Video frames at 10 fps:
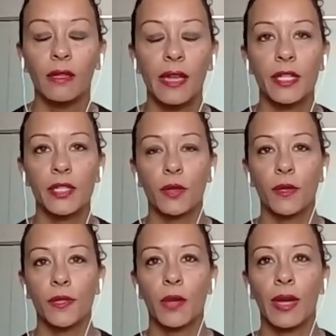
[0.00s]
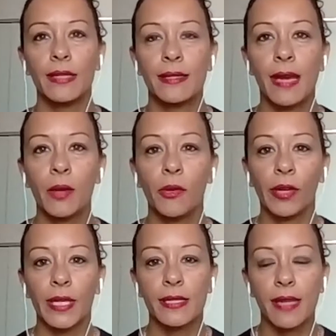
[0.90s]
Yeah, sure. So I'd say we're at
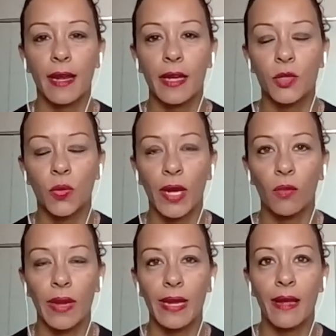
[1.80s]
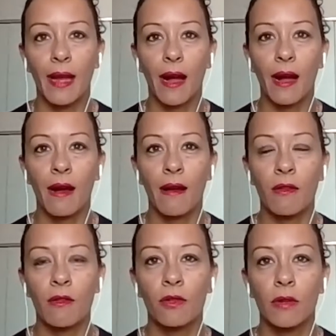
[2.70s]
a stage where we
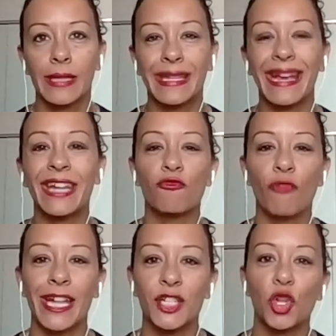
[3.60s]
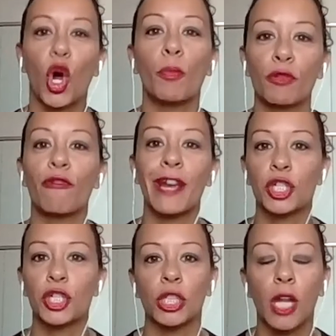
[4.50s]
are getting ready to
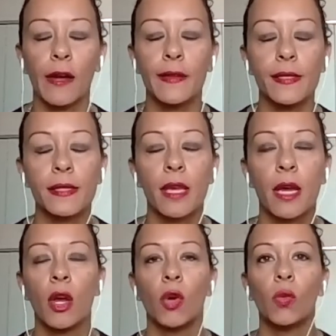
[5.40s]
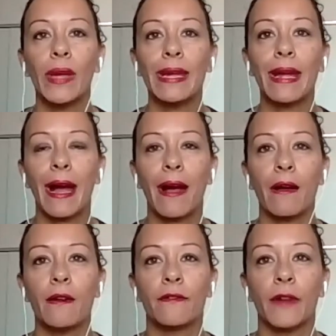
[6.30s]
operationalize. We
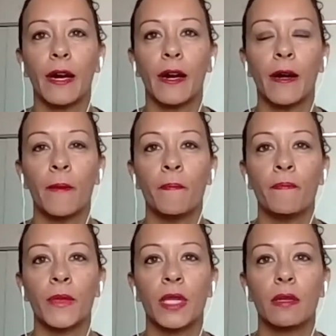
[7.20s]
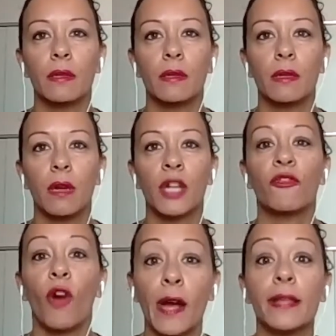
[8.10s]
have
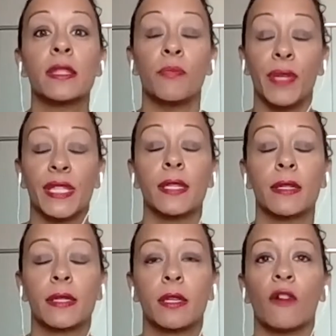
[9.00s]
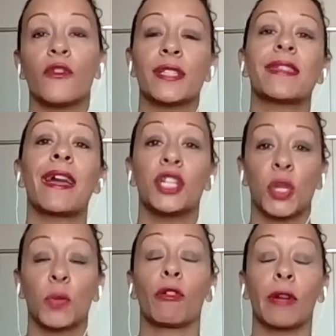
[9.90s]
advise the business of the stage that
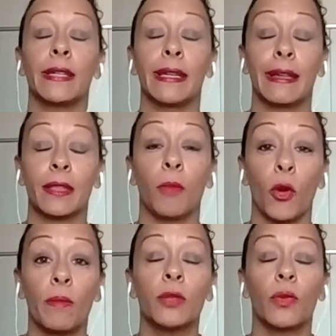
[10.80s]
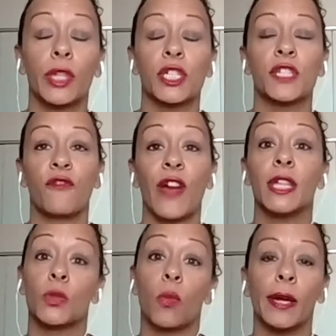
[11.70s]
we're on at the moment, which is
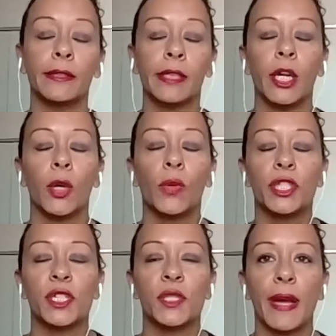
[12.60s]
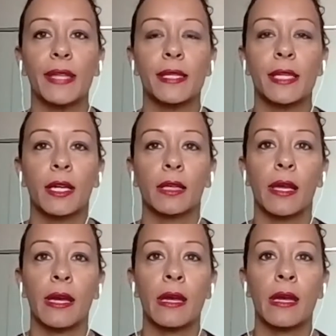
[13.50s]
phase one, which is
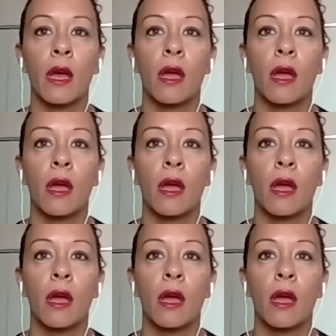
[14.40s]
basically